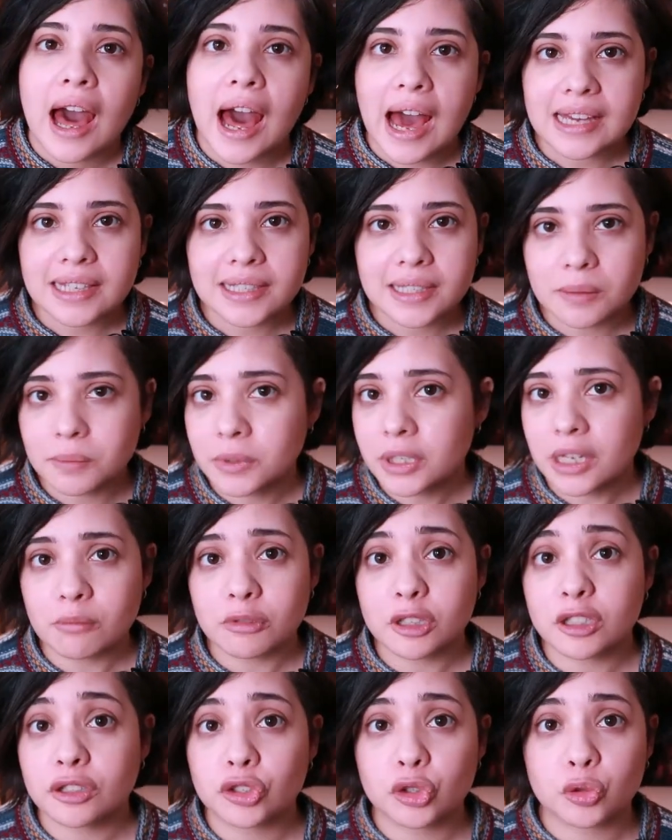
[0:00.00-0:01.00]
I
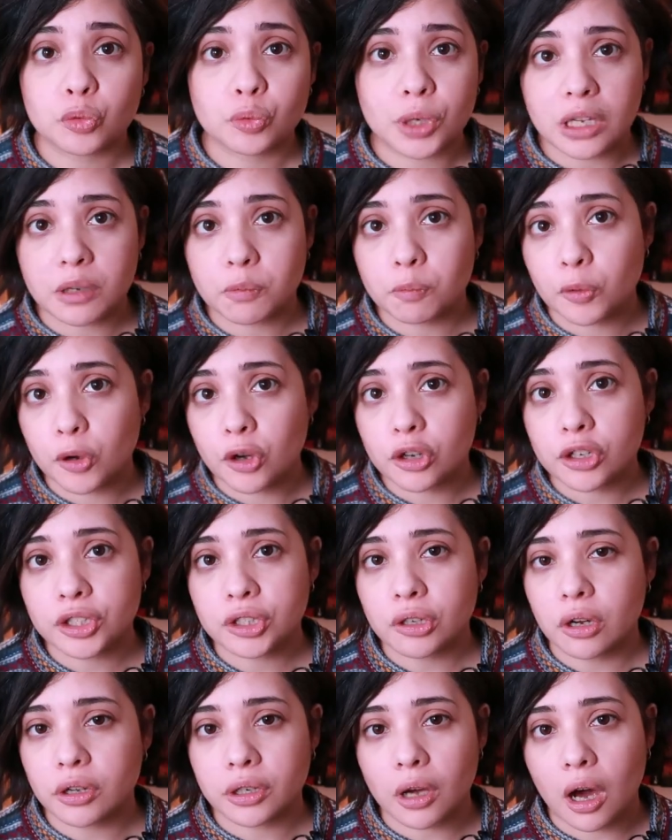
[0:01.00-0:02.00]
sometimes just read
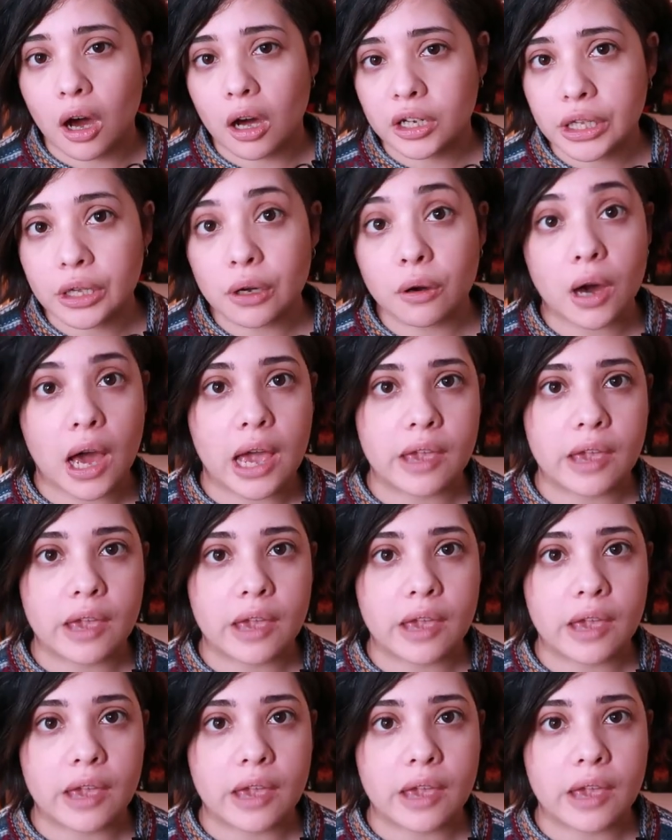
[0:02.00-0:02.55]
books on audio.